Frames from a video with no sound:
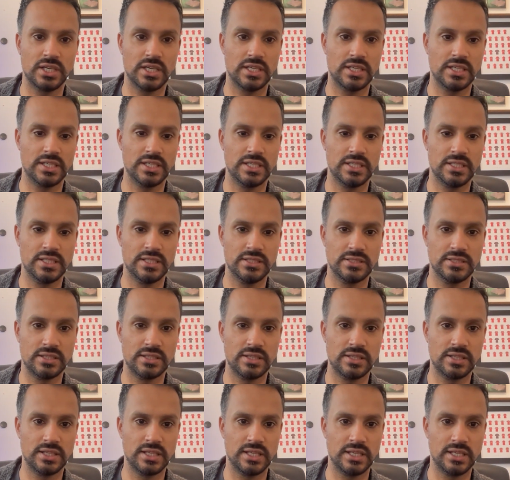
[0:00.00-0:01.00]
is
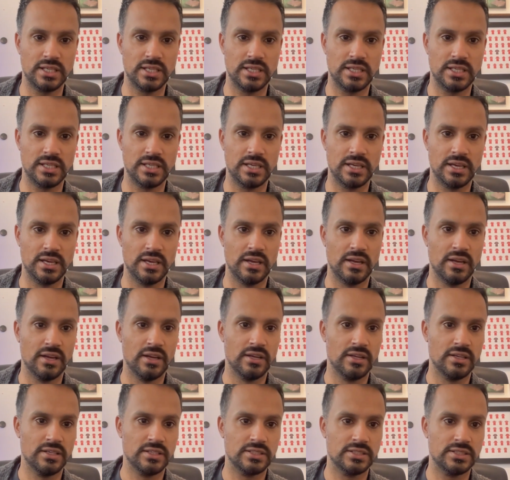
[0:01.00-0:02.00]
the
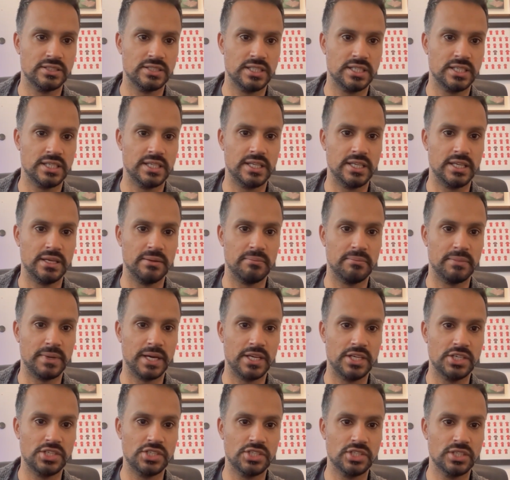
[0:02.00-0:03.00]
senior
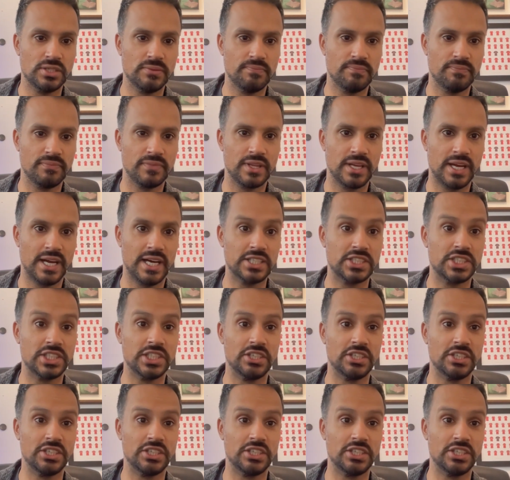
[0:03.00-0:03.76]
manager. Actually,